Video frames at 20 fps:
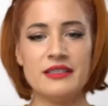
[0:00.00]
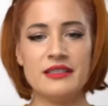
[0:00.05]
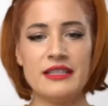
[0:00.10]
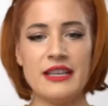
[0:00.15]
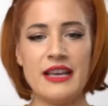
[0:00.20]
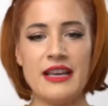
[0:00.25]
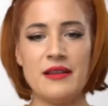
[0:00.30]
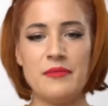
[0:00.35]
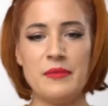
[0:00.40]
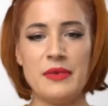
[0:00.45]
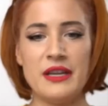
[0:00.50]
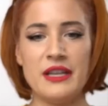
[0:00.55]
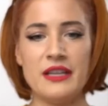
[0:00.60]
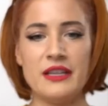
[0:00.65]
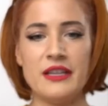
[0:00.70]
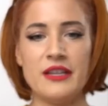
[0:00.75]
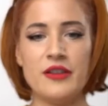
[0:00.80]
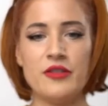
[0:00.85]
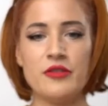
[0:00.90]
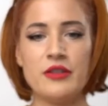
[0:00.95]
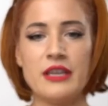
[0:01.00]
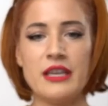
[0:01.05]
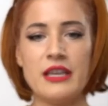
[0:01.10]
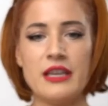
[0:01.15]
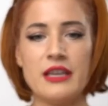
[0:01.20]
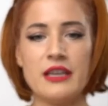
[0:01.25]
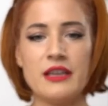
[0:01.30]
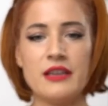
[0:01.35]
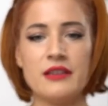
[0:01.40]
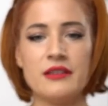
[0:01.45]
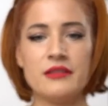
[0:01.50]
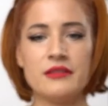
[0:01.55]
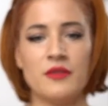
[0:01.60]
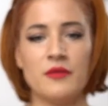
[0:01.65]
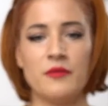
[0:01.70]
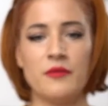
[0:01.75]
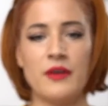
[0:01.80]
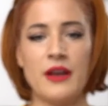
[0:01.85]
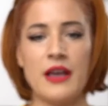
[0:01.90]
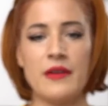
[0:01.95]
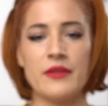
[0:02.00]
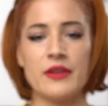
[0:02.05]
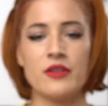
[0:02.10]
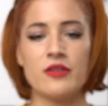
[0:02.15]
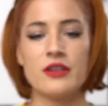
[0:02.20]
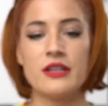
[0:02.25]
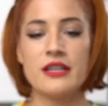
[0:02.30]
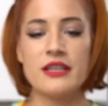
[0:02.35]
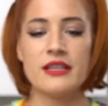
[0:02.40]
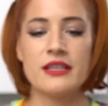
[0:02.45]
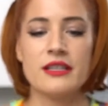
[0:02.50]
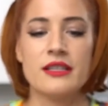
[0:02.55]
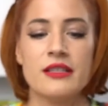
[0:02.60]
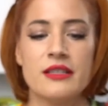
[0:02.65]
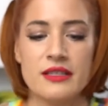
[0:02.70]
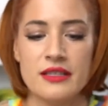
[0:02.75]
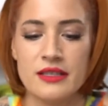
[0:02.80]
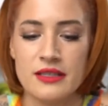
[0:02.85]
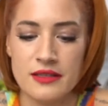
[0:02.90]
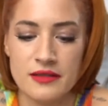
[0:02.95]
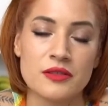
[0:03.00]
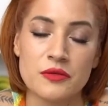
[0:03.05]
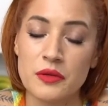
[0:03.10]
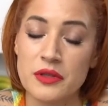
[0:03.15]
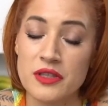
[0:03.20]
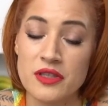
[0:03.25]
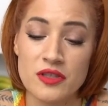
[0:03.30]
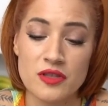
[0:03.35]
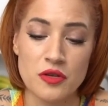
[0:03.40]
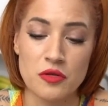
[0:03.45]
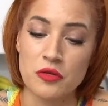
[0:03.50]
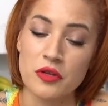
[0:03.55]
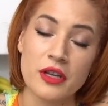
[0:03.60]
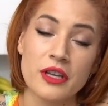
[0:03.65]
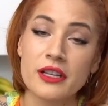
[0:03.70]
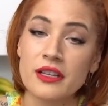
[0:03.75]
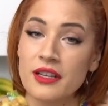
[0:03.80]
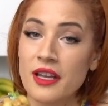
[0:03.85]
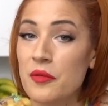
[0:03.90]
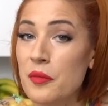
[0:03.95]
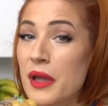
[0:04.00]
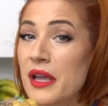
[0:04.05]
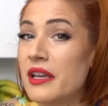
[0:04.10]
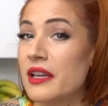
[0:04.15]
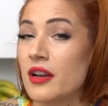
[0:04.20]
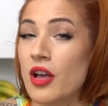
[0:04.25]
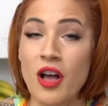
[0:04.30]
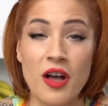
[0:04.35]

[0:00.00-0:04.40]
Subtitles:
10-minute gnocchi, 5 ingredients. This one's so good. I make it